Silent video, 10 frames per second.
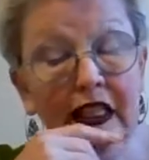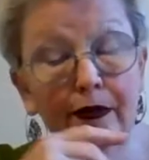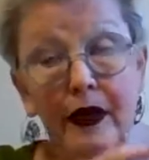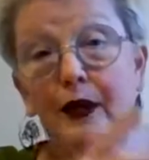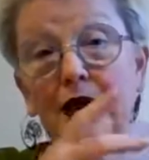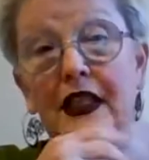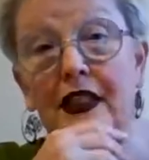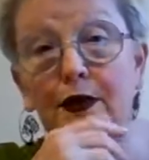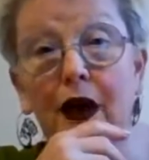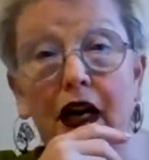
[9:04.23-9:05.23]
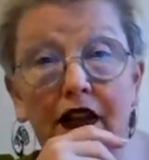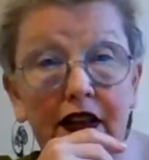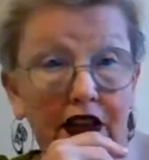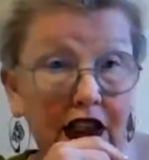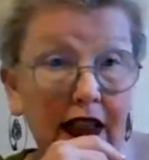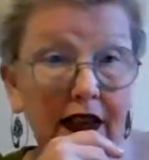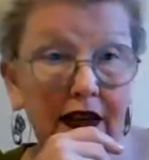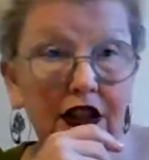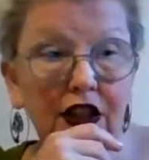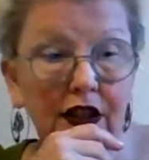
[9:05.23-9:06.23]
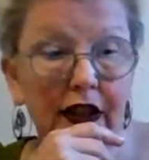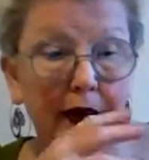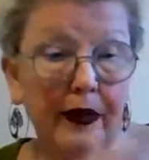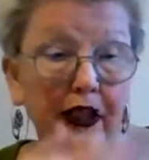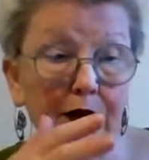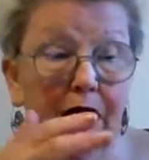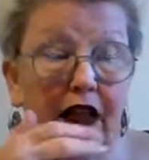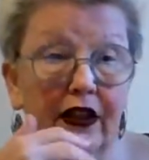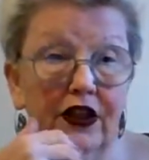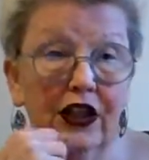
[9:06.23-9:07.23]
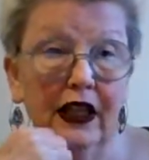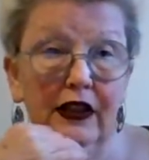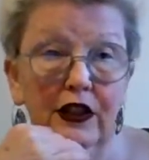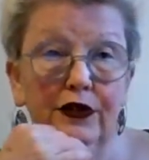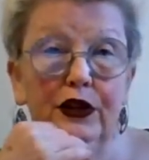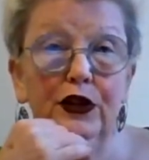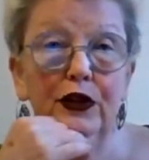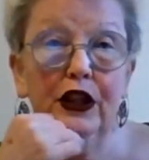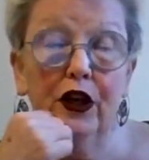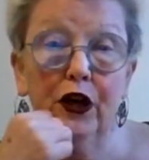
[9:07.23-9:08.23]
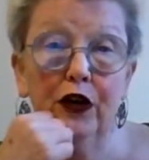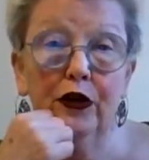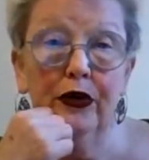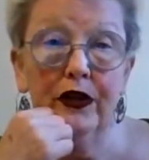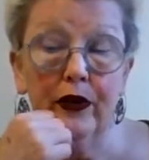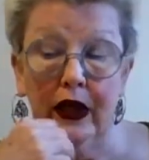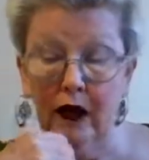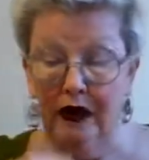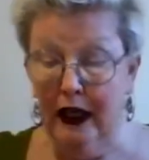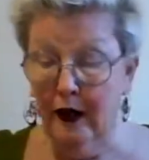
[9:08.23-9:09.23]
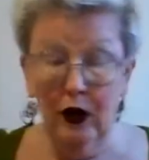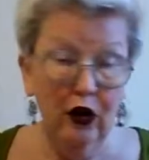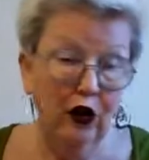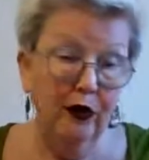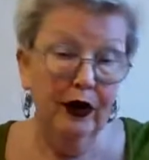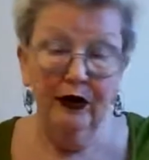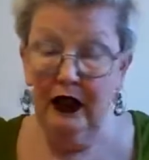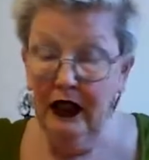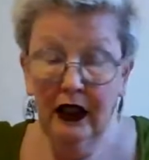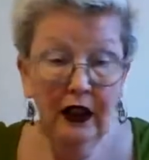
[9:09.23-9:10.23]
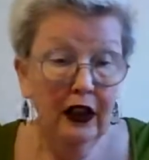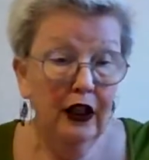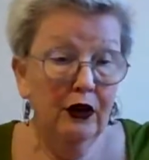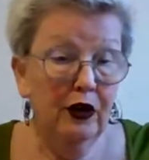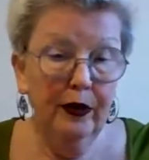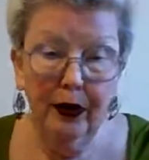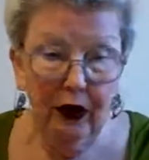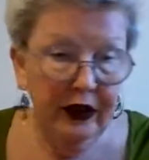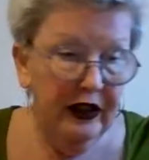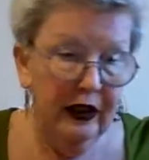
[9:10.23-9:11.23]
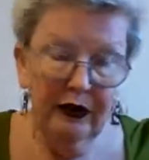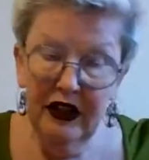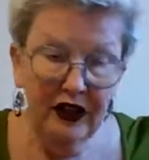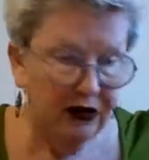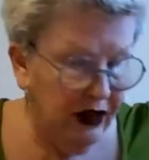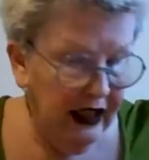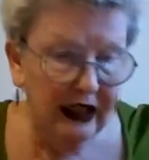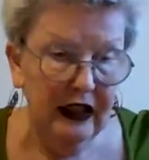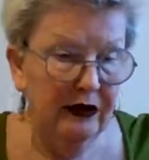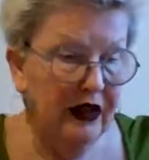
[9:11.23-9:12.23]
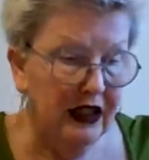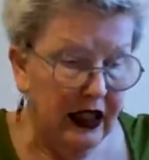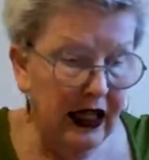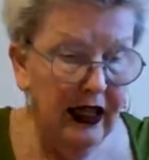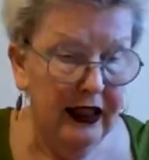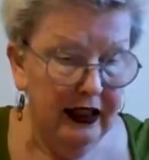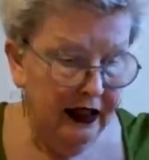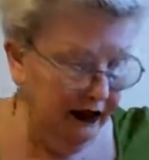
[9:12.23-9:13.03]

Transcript: maybe that's part of the challenge. That makes part of the challenge for you at home as well. We come home and we're bothered and we're stressed and we're tired.